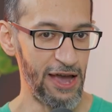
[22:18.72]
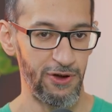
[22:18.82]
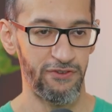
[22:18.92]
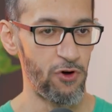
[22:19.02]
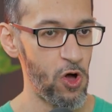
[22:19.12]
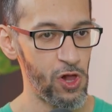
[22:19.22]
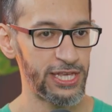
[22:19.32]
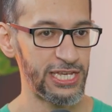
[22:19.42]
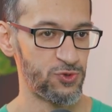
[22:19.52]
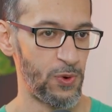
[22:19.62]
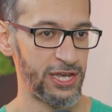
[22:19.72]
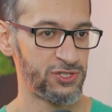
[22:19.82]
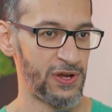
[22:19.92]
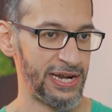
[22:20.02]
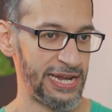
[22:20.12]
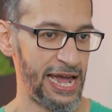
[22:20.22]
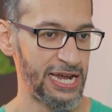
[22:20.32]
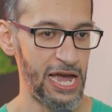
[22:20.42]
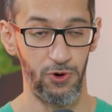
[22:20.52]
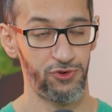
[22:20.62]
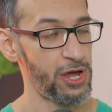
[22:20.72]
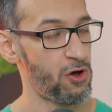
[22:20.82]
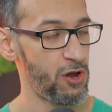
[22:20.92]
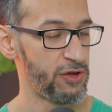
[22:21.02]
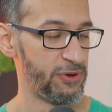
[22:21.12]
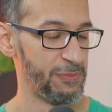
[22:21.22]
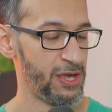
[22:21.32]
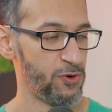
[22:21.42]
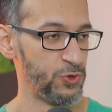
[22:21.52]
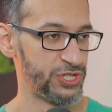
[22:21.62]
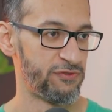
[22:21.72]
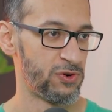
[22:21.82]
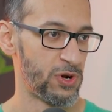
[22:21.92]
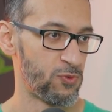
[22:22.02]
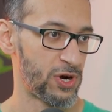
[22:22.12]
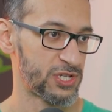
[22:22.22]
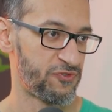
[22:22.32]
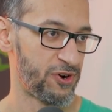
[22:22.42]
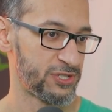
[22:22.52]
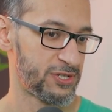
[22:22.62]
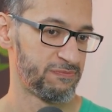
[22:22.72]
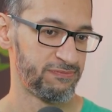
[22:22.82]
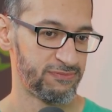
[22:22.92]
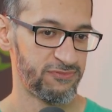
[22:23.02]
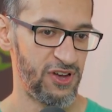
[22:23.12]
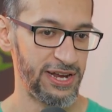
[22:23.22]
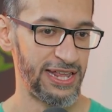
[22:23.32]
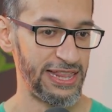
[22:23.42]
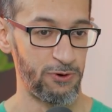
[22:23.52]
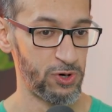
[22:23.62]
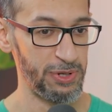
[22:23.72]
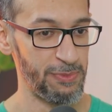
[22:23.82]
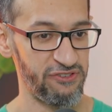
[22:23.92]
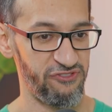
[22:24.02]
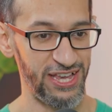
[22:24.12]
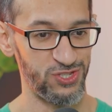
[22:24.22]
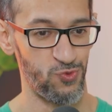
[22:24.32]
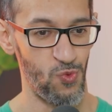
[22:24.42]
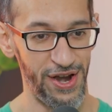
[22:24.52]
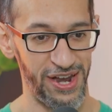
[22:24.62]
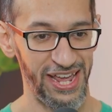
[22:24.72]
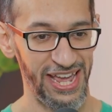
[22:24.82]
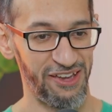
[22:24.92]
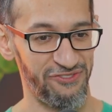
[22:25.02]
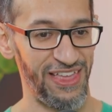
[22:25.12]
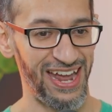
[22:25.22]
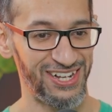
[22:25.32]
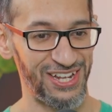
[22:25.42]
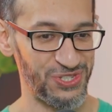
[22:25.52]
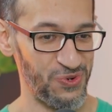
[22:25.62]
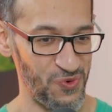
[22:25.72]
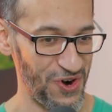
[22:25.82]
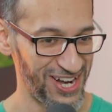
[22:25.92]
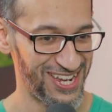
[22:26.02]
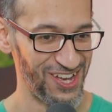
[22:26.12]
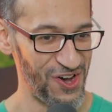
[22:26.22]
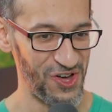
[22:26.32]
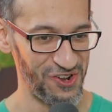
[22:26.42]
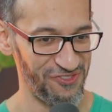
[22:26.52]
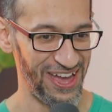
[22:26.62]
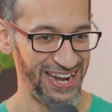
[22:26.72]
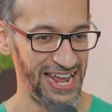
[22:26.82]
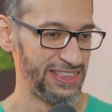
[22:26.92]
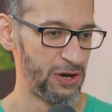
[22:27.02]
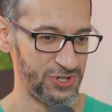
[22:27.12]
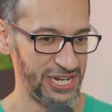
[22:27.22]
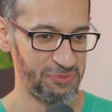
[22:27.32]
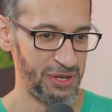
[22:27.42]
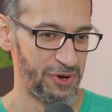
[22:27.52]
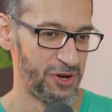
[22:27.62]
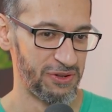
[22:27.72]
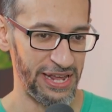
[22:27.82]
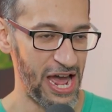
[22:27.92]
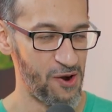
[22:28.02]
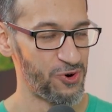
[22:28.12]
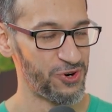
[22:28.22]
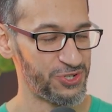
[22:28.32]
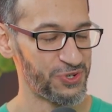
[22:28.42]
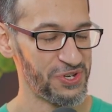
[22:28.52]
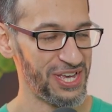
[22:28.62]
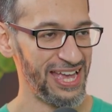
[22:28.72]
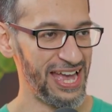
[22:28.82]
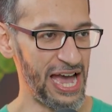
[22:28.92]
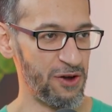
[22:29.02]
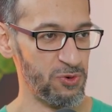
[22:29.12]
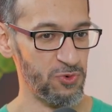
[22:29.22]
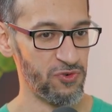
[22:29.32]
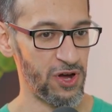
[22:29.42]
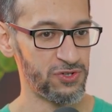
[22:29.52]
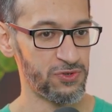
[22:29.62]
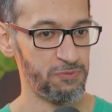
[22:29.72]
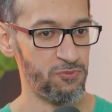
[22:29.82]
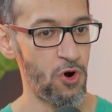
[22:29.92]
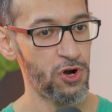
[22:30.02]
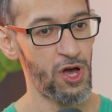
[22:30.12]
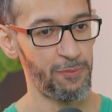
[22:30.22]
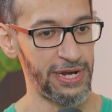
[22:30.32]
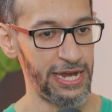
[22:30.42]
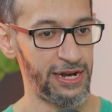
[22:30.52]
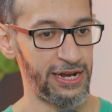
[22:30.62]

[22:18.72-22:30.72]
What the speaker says: I would have all these ways to attack. I would try all of them. Whichever one works first, fine. And that would be my phase one. If that doesn't work, all of that, and that would take me about an hour or two, I would move on to more complicated